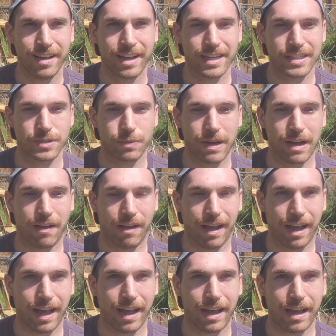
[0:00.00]
as well
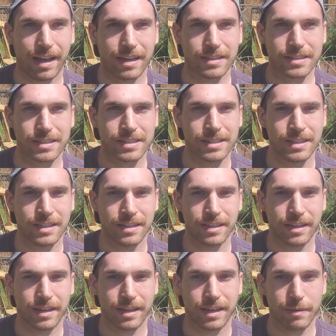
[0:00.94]
as
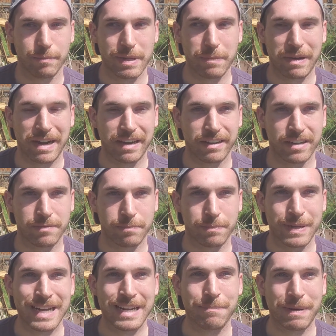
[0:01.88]

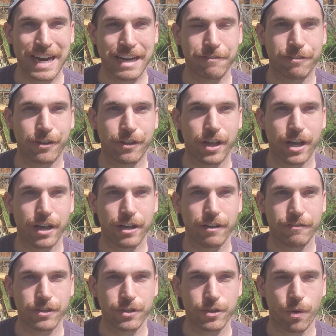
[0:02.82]
being mindful
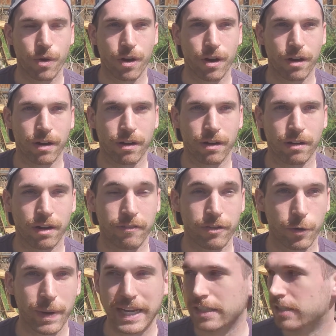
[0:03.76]
of your
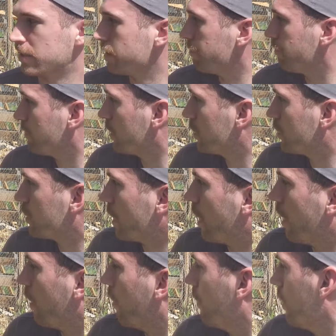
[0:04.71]
waste.
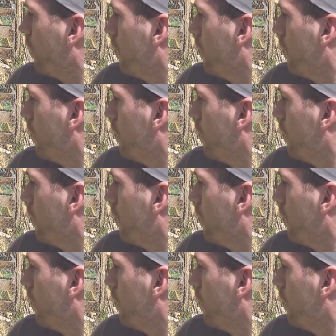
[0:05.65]
So